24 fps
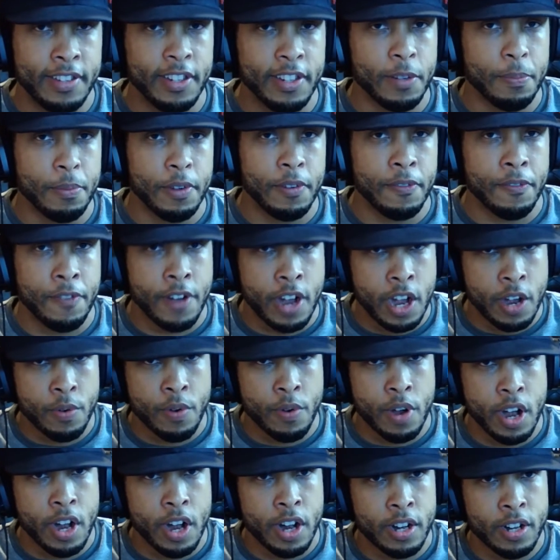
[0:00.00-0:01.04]
He can be very
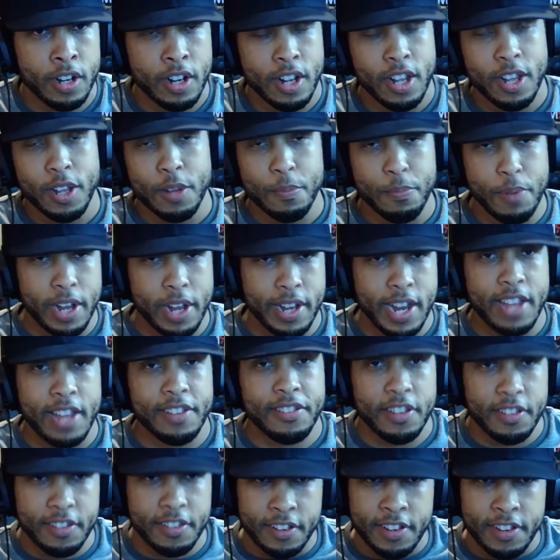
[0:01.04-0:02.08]
rare, but that's
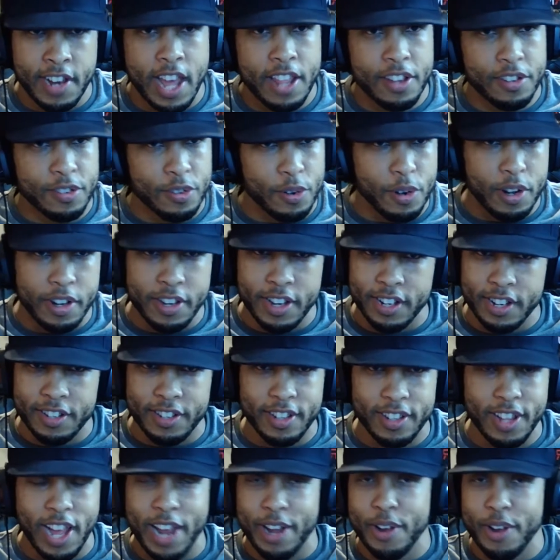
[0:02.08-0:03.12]
just a dinosaur
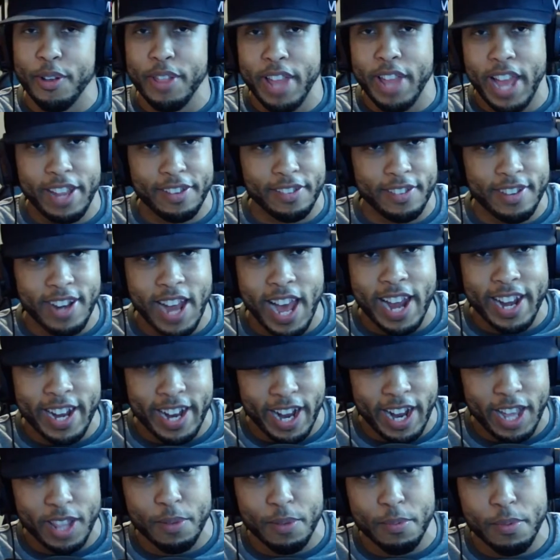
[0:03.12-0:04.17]
edition. I know that's not an
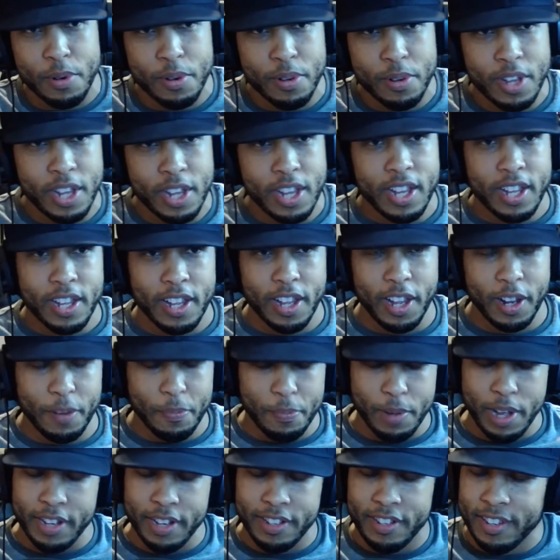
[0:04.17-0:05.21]
animal,
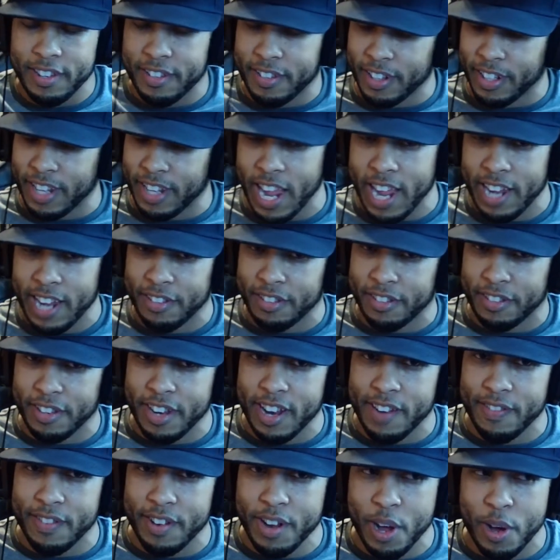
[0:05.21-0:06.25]
but just in case,
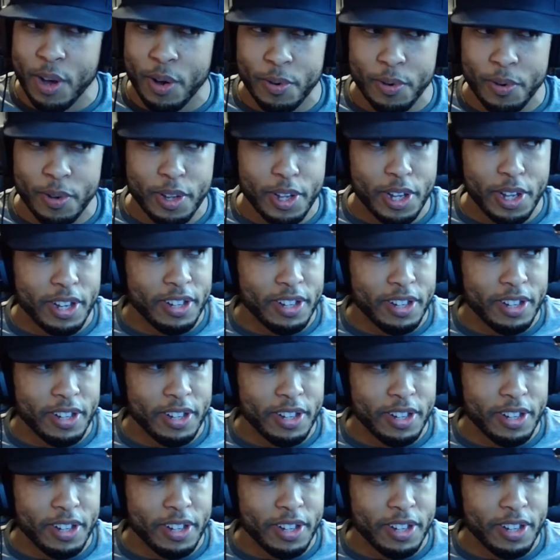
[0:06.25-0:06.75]
never know.